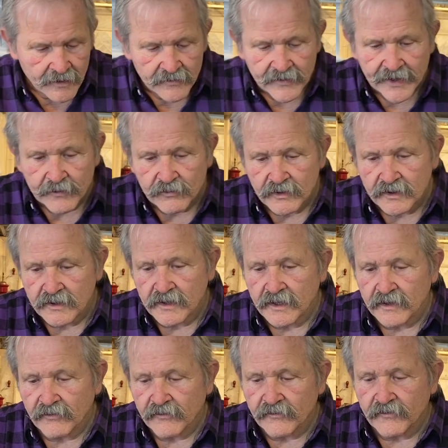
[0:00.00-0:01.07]
they would
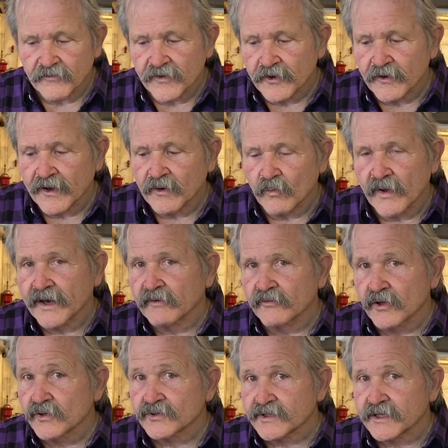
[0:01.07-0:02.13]
figure out a way of
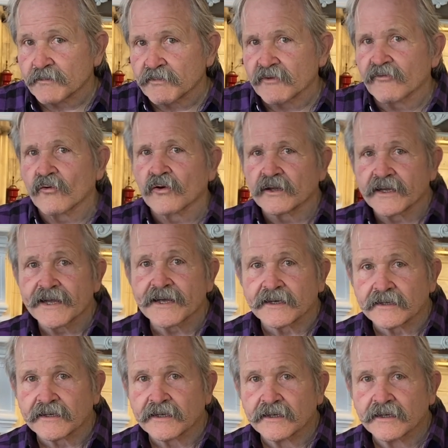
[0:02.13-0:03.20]
using it before
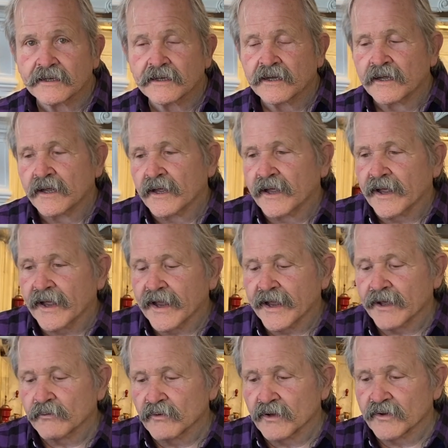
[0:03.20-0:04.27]
Lent.
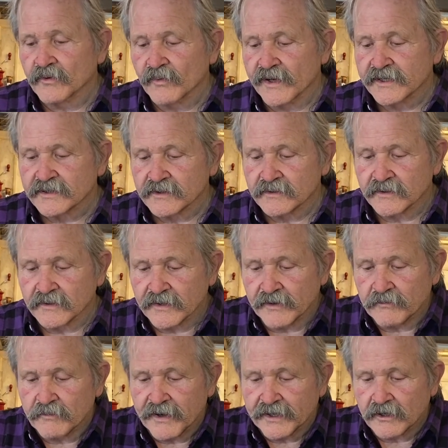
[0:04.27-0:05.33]
And one of the ways they
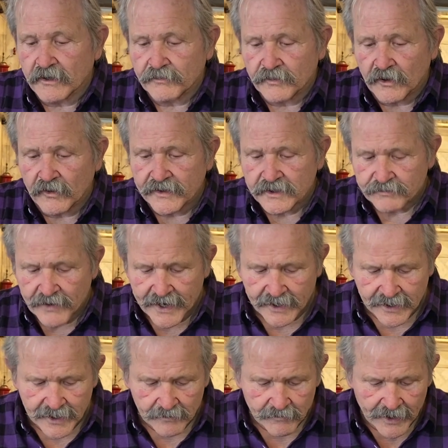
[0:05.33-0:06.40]
would make up all these
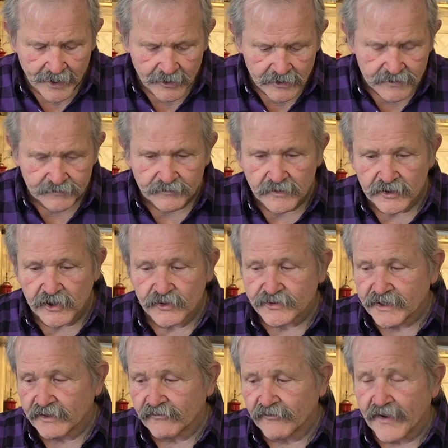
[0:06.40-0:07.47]
pancake batters
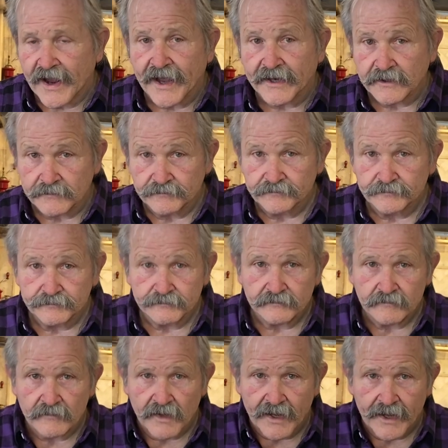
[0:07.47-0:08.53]
using fat
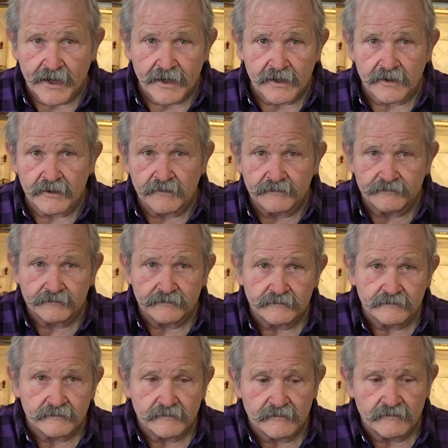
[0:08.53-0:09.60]
and
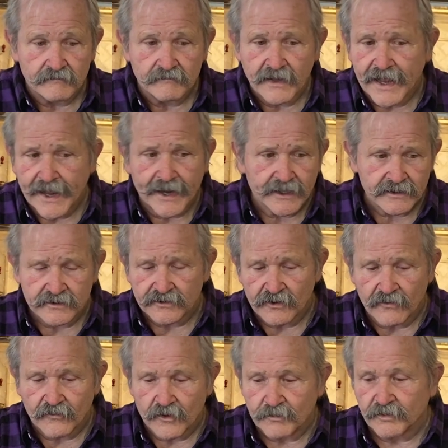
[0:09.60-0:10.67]
eggs and
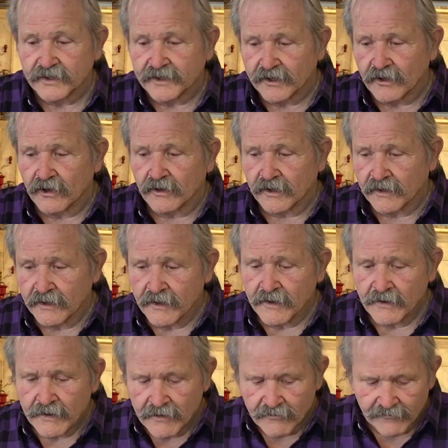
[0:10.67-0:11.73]
so forth, but they called it
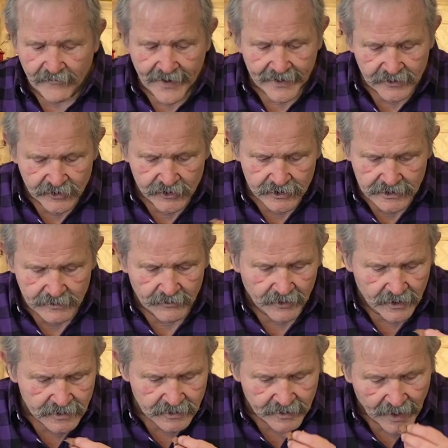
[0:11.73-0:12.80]
Fat Tuesday
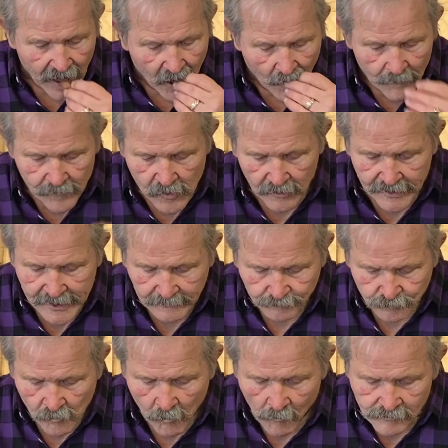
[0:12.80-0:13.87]
because of that. Okay,
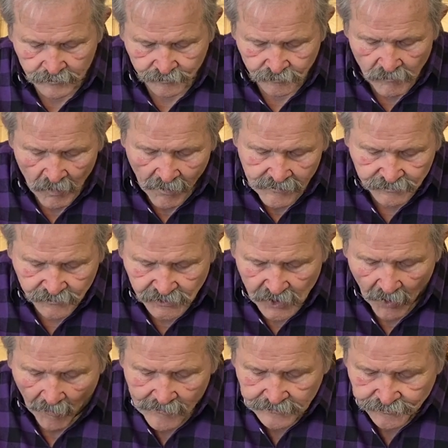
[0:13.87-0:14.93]

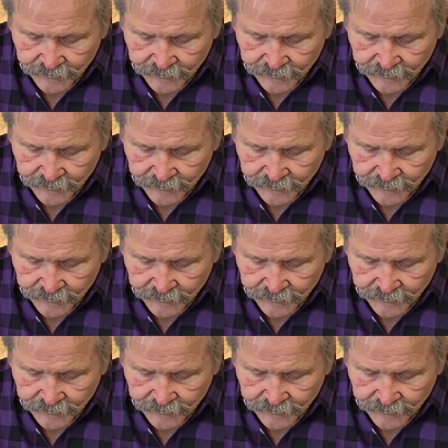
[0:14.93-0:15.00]
so